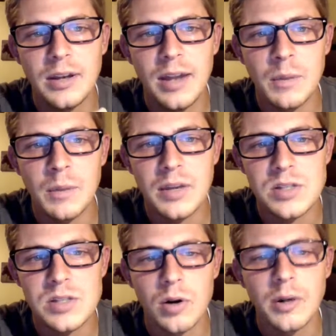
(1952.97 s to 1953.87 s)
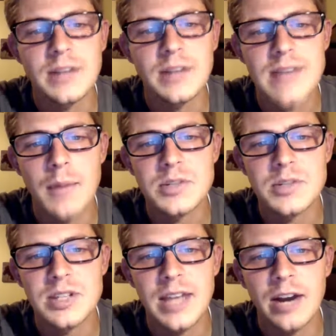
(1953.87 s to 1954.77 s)
and because they're already established in
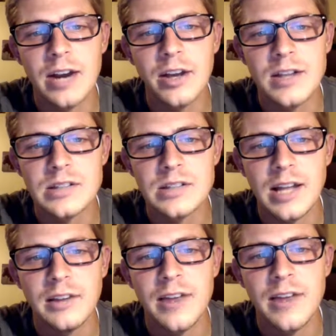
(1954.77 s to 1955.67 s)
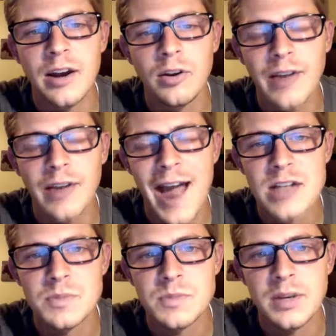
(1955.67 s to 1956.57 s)
the area, it's likely that it'll catch
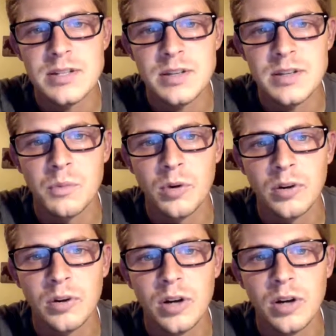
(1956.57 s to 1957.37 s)
because they're more,